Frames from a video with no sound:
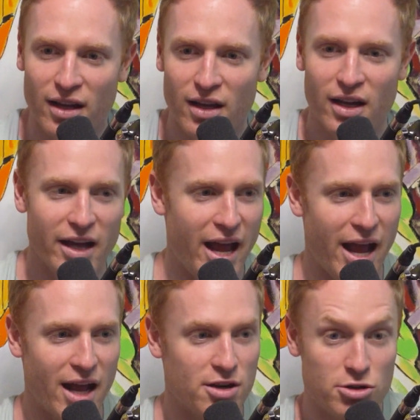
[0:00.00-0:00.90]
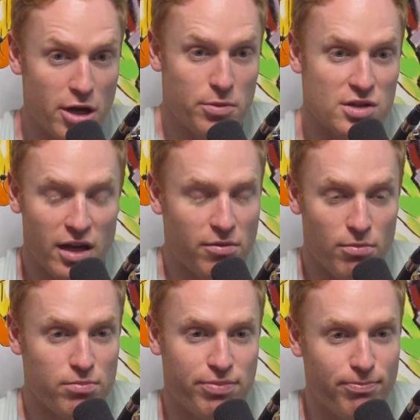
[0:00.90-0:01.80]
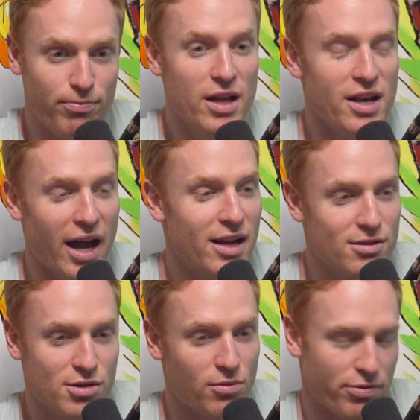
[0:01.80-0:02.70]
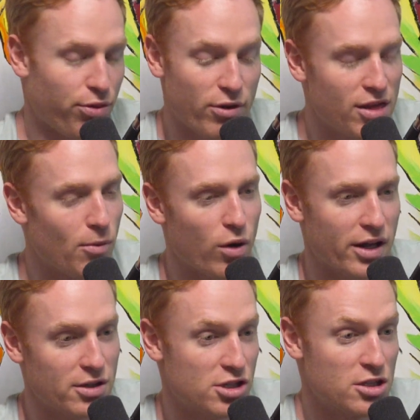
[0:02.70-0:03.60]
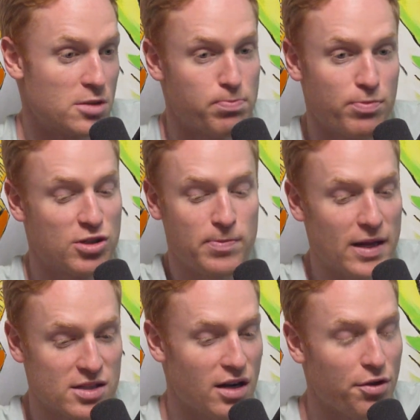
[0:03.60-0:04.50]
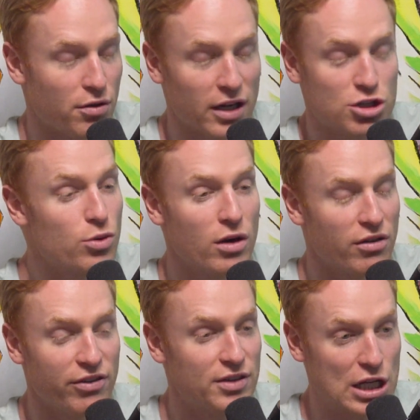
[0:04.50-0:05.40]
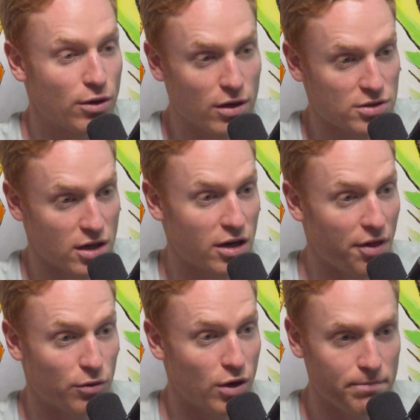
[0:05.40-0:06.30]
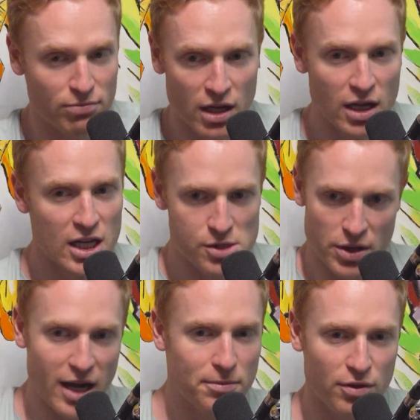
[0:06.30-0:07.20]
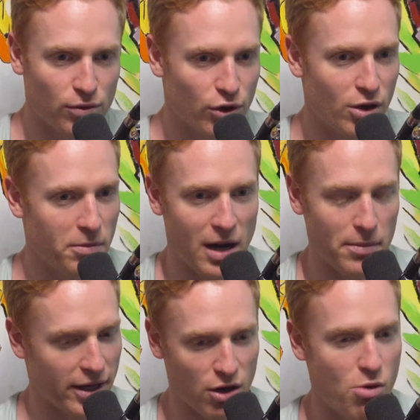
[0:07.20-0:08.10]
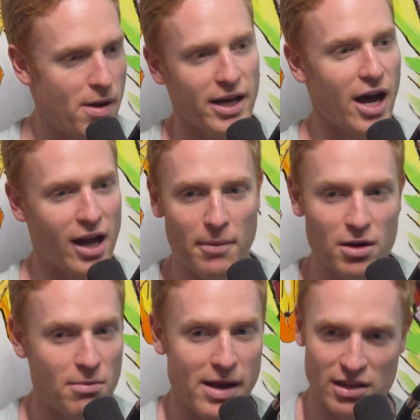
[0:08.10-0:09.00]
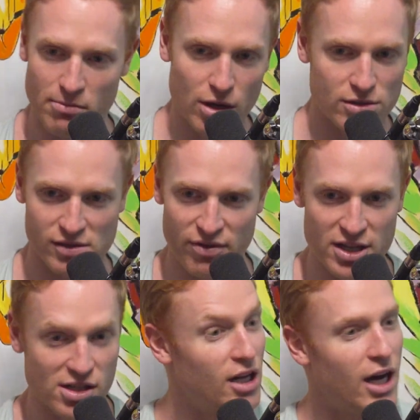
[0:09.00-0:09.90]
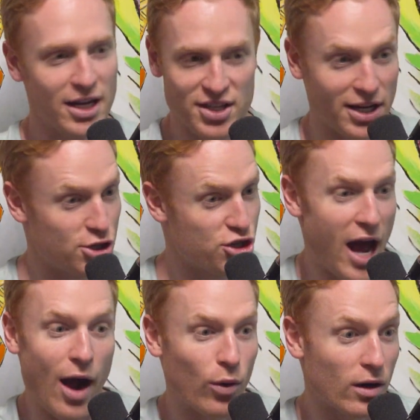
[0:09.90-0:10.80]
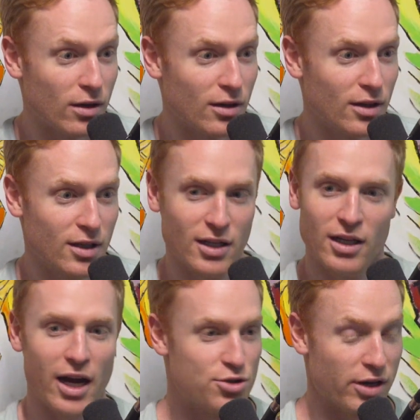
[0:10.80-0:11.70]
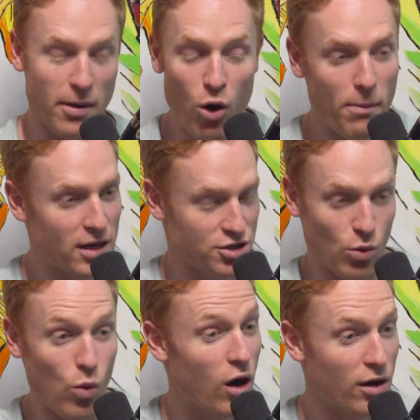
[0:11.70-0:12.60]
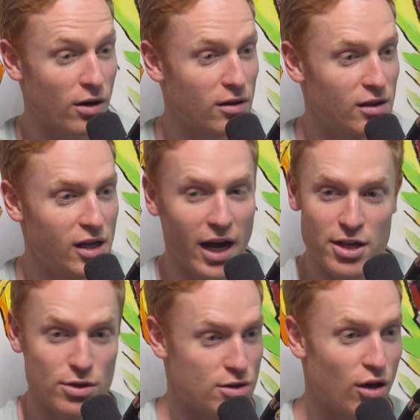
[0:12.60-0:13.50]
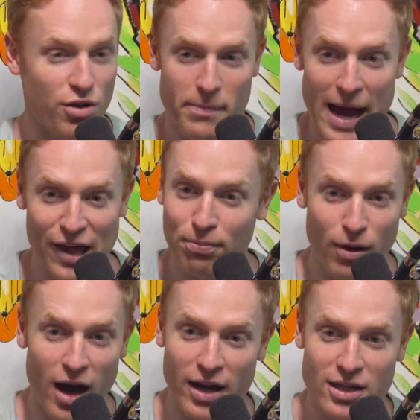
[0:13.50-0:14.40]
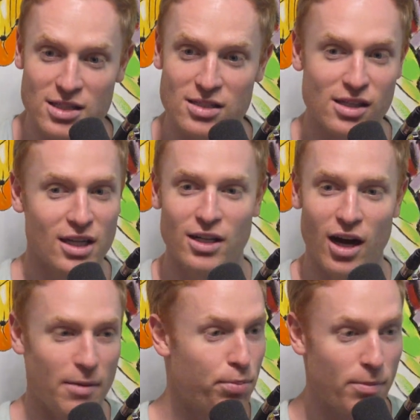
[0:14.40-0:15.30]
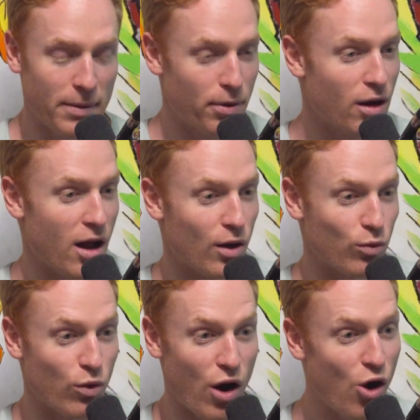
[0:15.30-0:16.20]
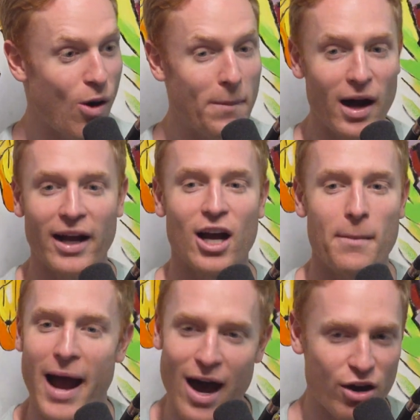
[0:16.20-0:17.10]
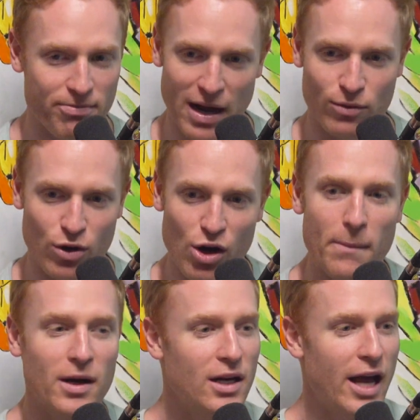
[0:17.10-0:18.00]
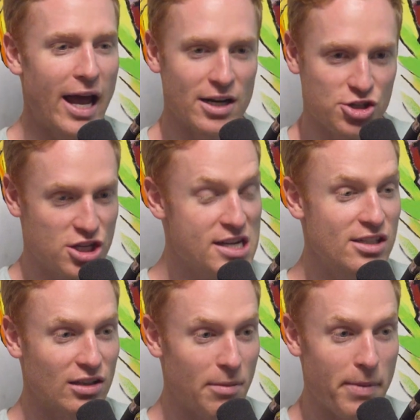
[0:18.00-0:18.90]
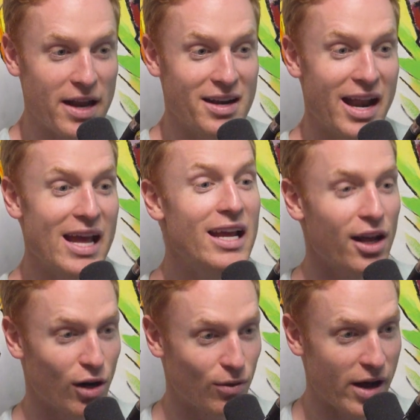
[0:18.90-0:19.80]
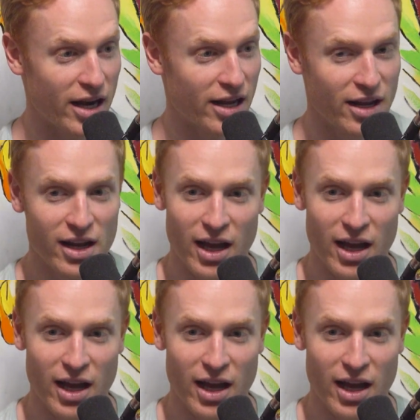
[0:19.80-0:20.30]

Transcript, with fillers: Yeah. And it was like midnight or three in the morning. Yeah. She just spends another like two hundred fifty euros on another room. Yeah. We get up to the room and I'm like, oh my God, I'm going to make the most of this. I take a shower. Oh, I drink yeah. a whole bunch of water. Yeah. I use all the bath products. Smart to drink put, water. Put on a robe. Yeah. I come out of my robe and she's on the bed naked already.